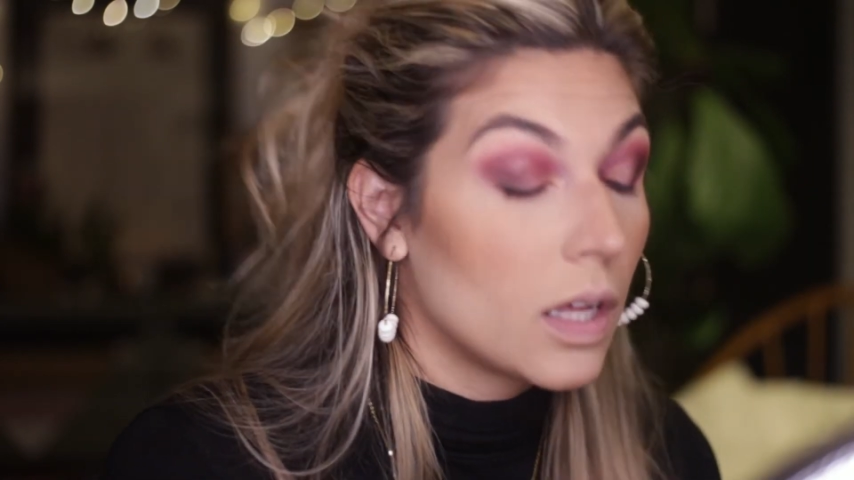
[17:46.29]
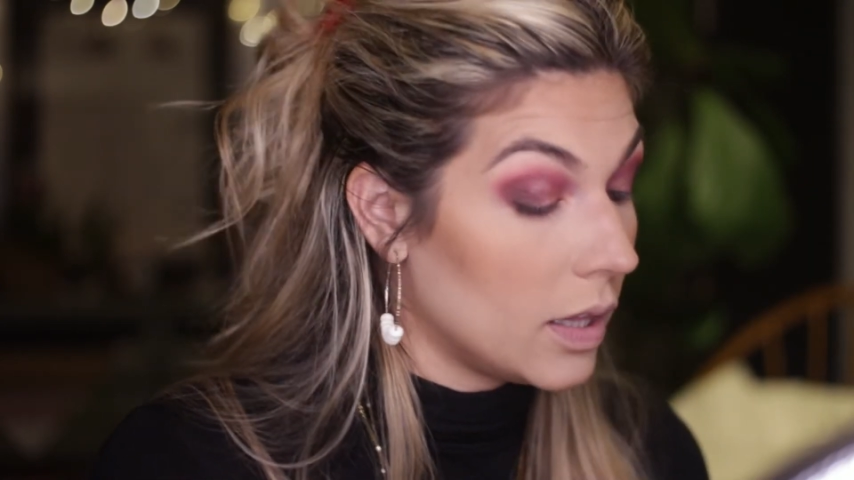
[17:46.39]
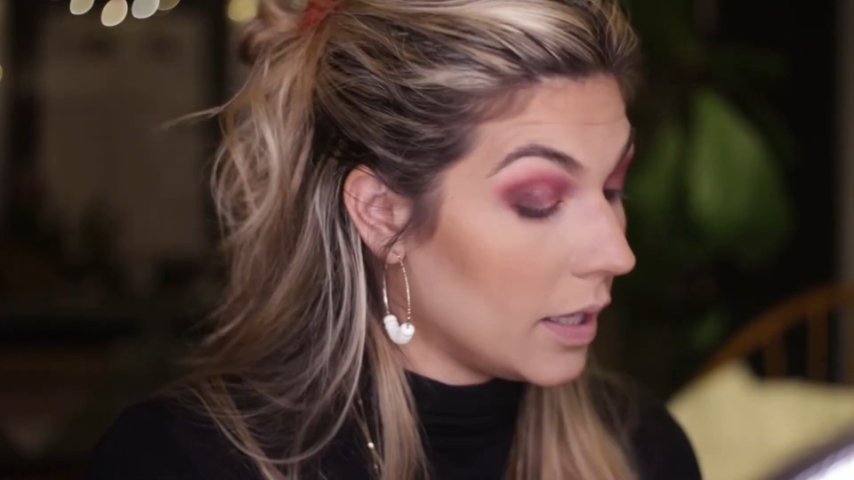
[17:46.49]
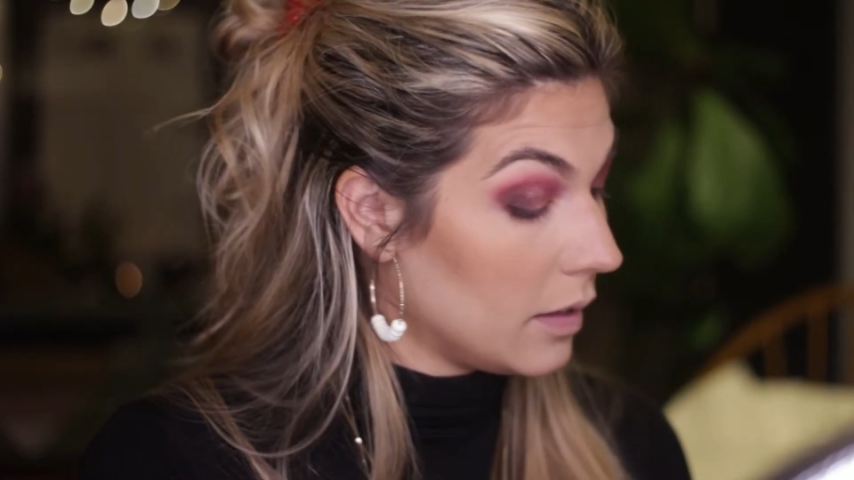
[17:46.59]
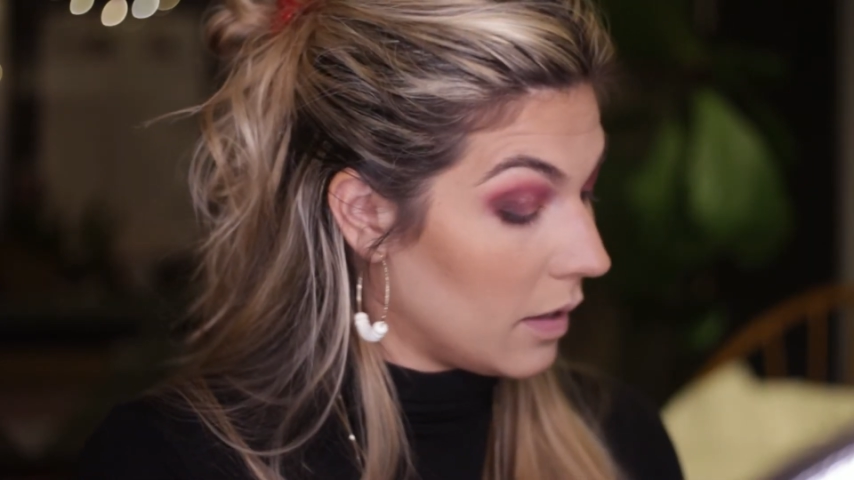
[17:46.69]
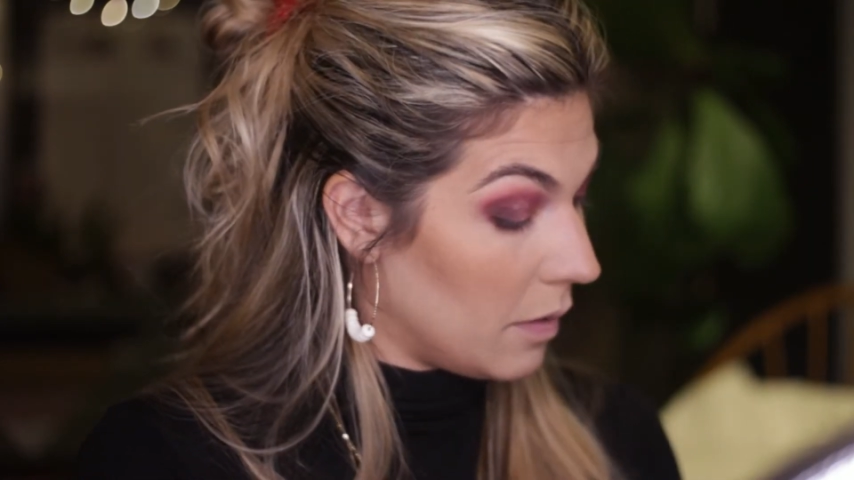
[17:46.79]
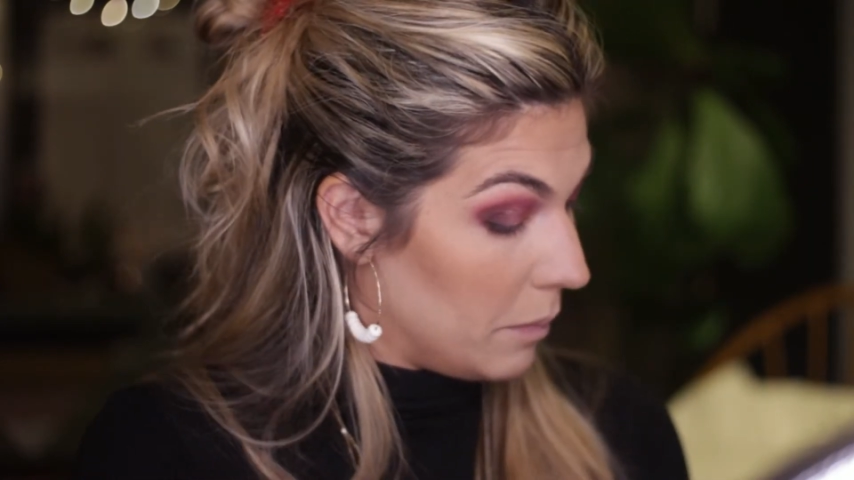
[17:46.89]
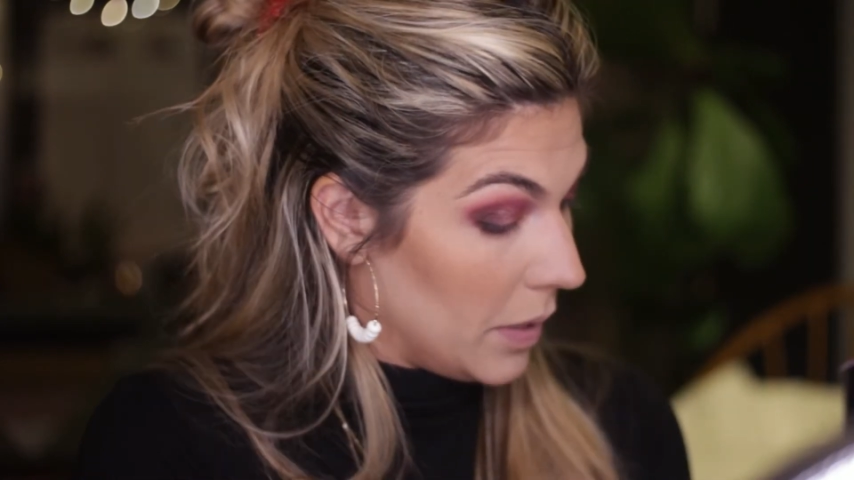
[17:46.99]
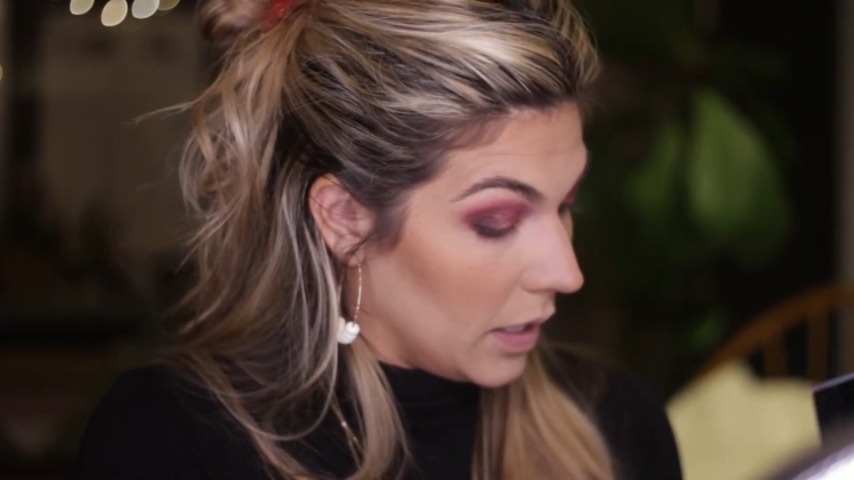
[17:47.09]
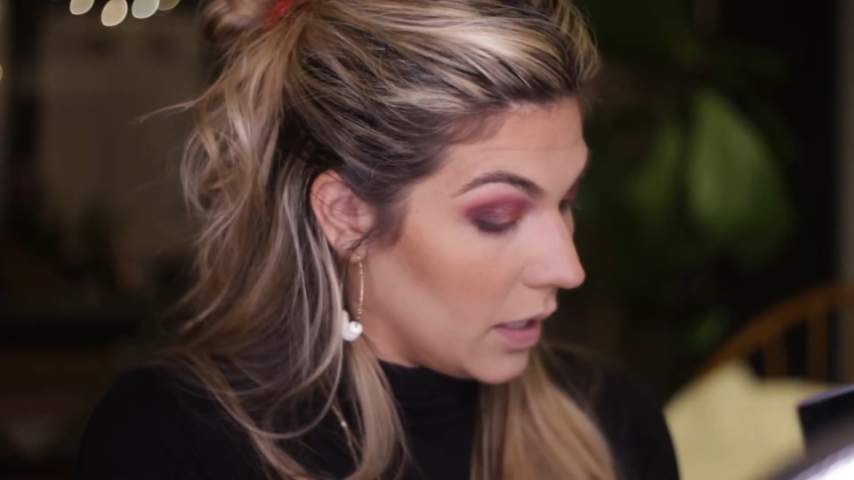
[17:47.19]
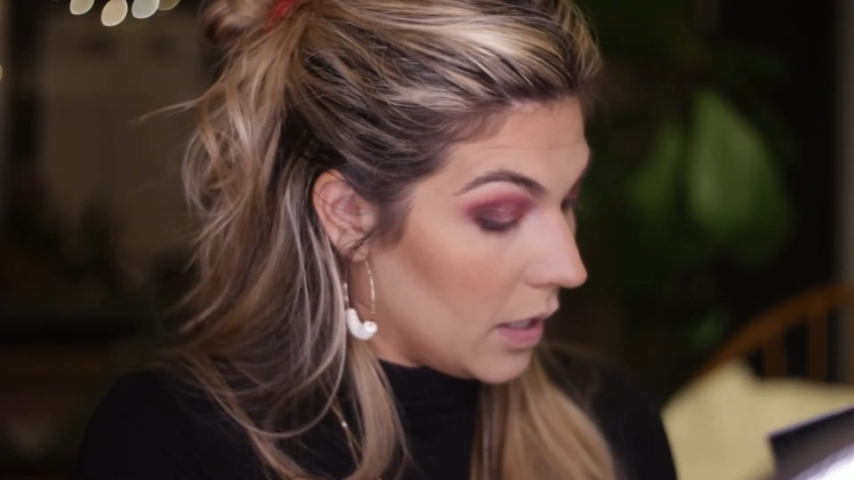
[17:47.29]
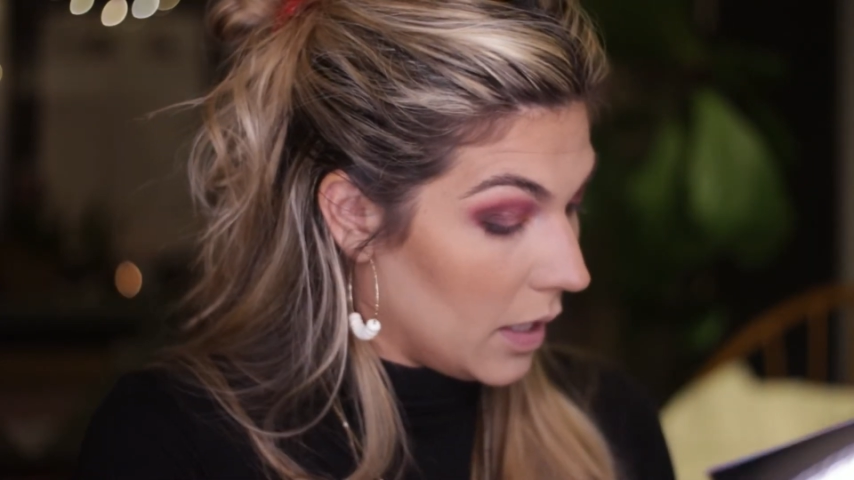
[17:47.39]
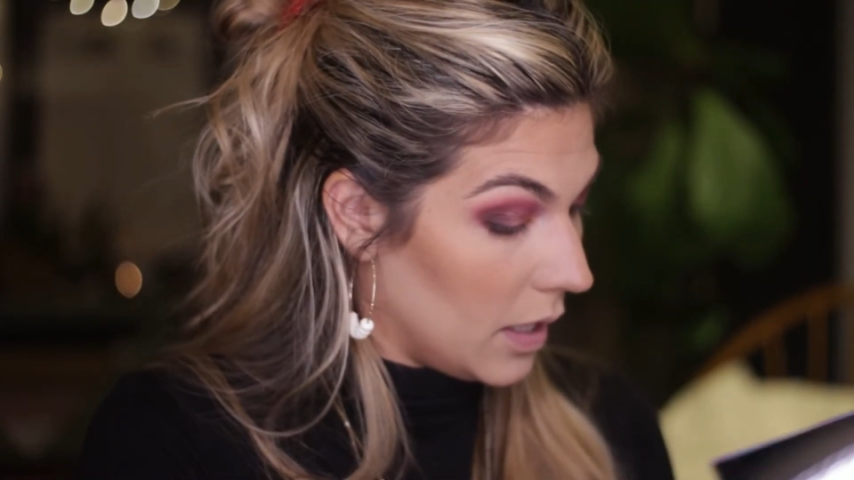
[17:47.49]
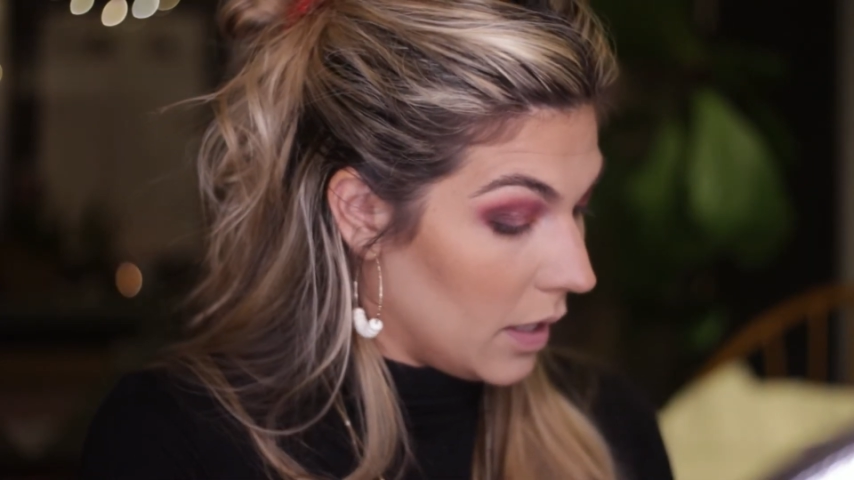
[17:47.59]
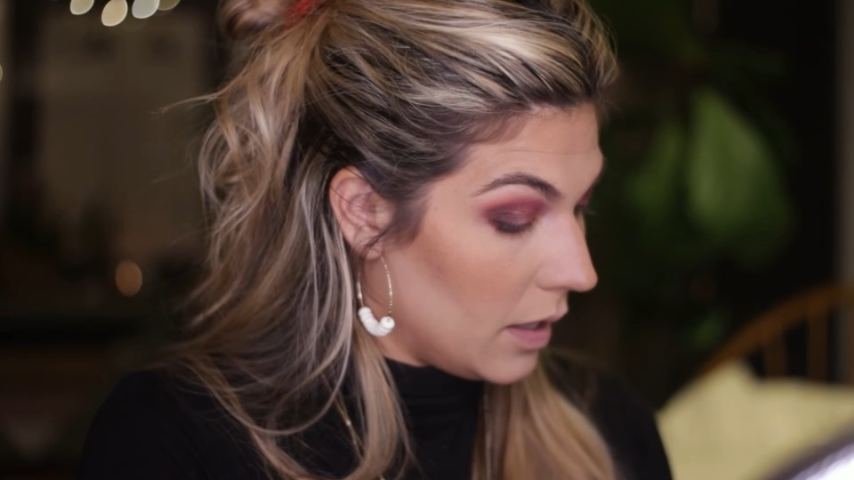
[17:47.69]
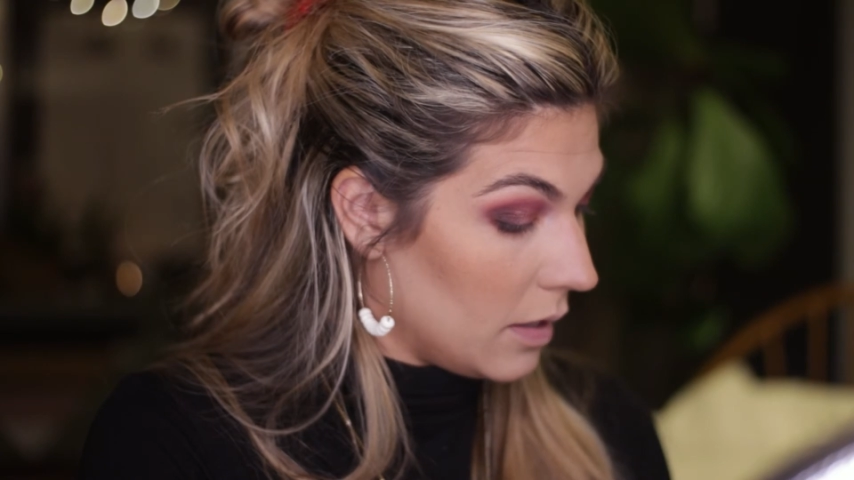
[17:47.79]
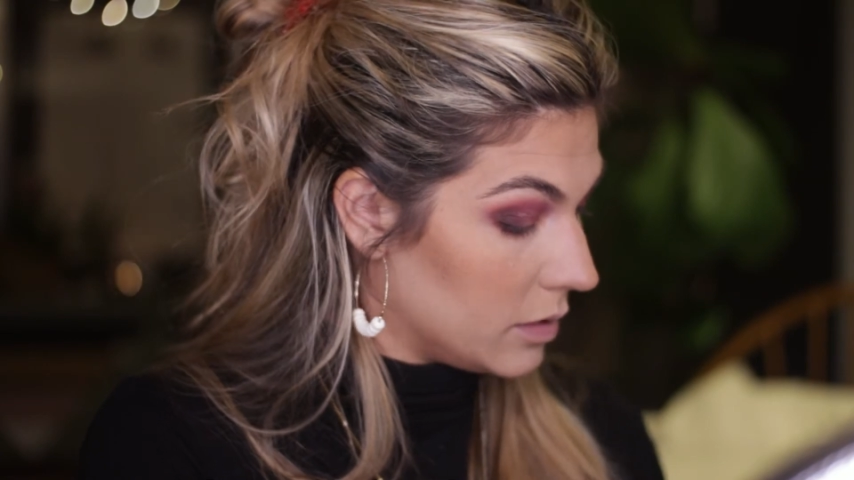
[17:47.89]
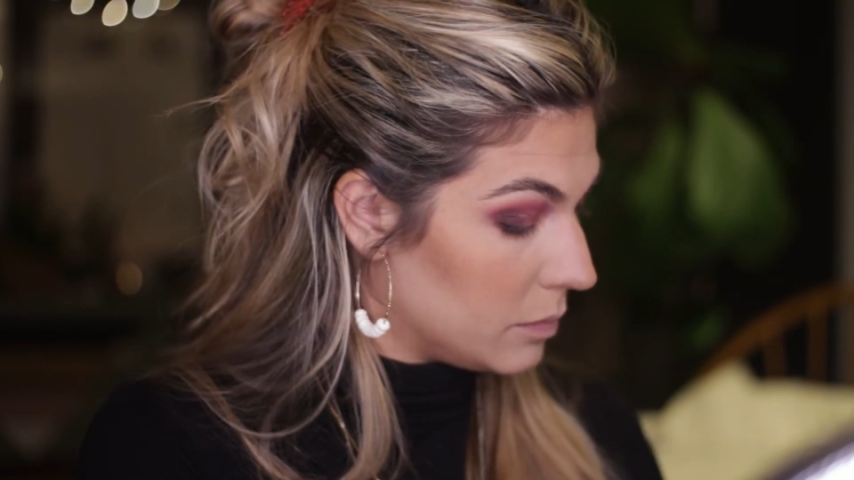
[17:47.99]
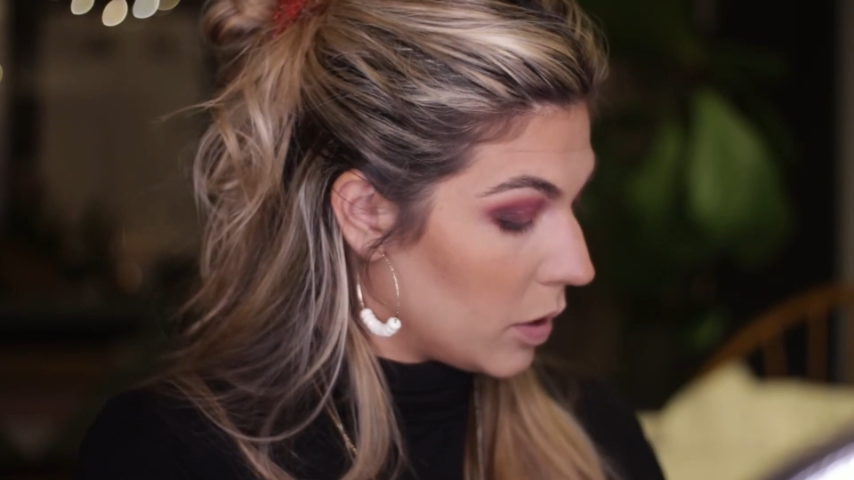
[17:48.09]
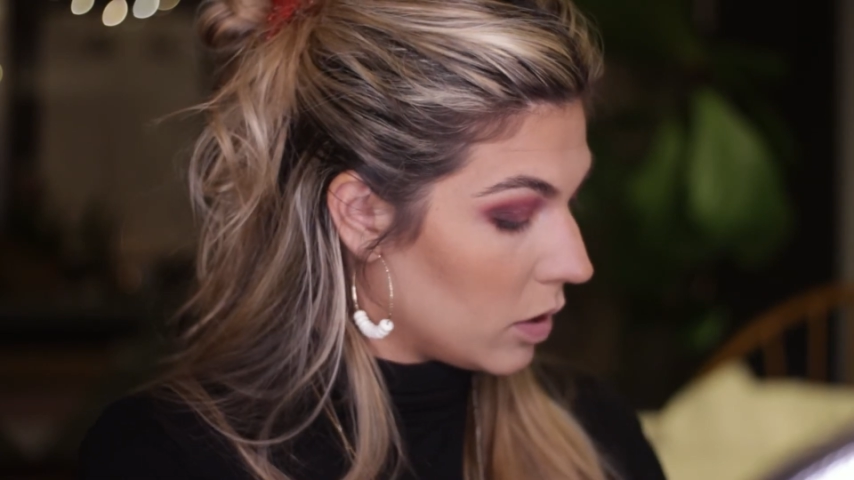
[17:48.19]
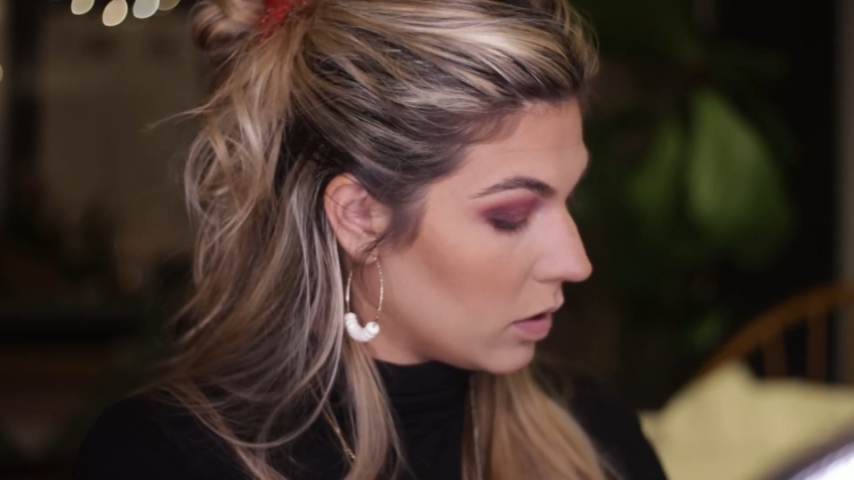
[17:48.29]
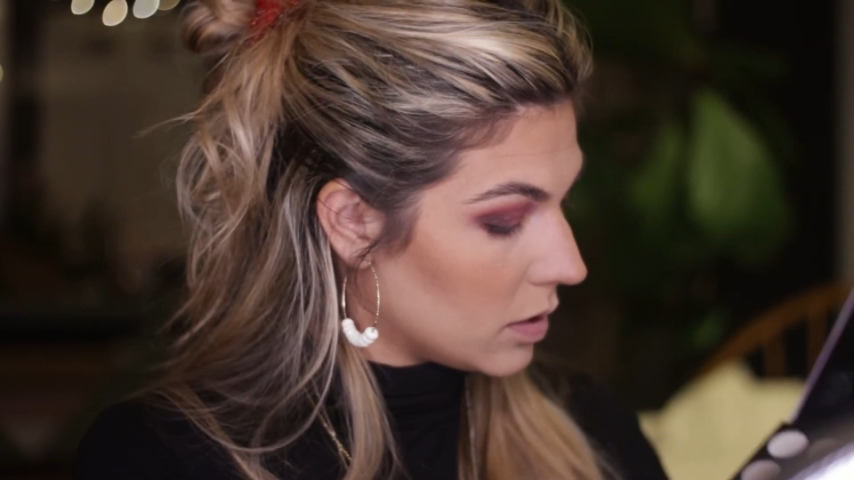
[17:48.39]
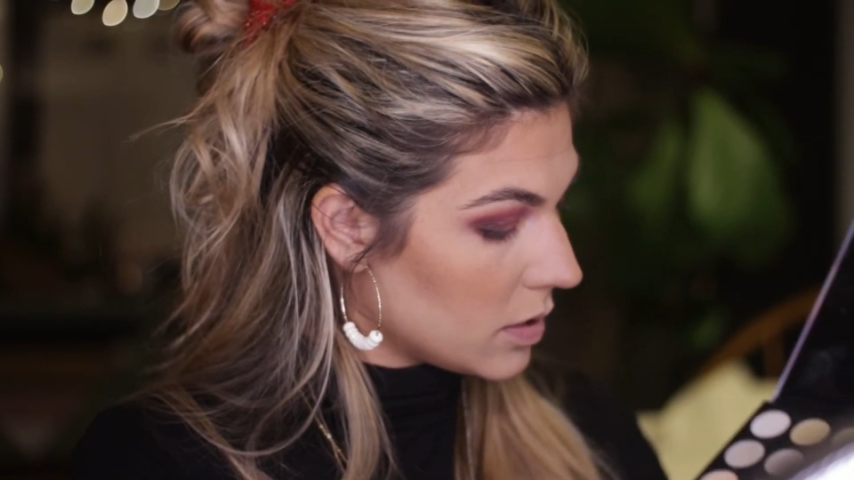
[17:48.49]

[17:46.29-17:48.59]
like a pinky sparkle on